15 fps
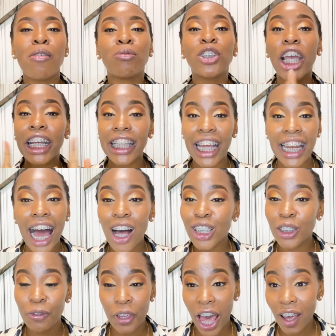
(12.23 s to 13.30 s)
Check that
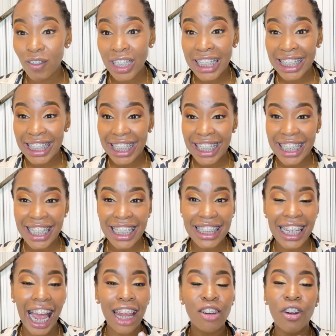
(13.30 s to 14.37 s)
out if you haven't seen it.
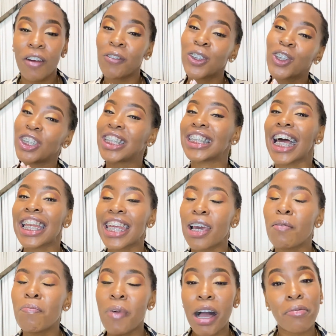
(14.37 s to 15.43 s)
I traveled to
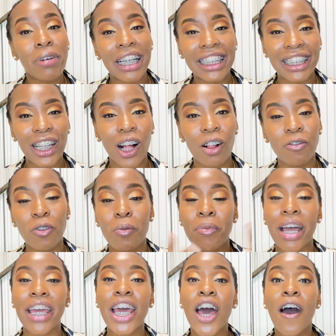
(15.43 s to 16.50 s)
Sanya by myself for
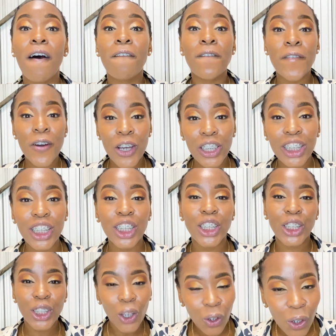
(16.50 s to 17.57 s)
my first
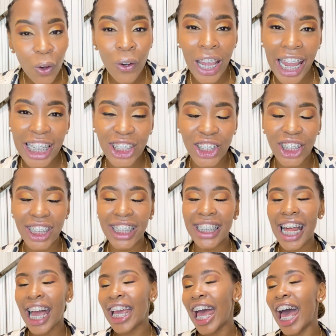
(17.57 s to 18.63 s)
solo location.
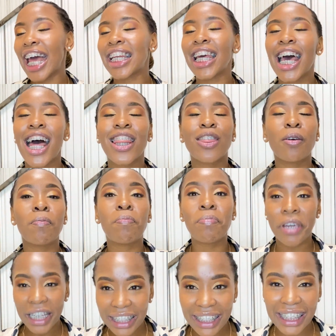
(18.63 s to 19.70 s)
I had the
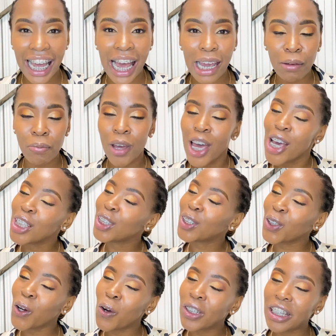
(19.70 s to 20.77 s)
best time,
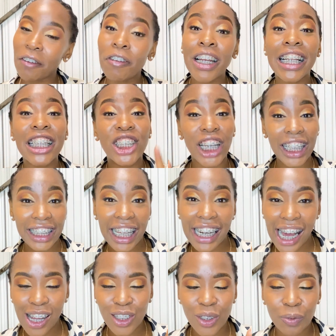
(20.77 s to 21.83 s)
so definitely check that
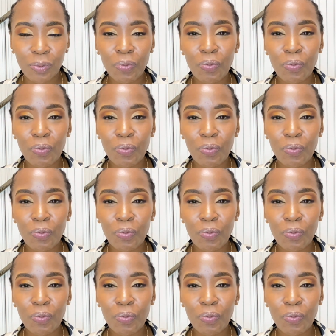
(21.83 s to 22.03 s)
out.